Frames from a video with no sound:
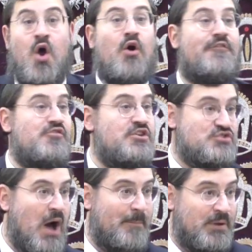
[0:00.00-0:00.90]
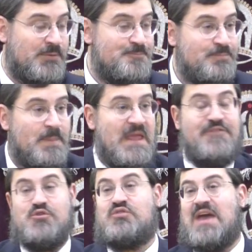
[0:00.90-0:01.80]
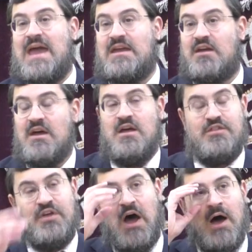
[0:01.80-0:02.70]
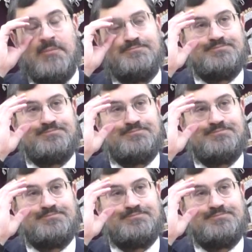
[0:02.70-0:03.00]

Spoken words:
Or for example, if you take the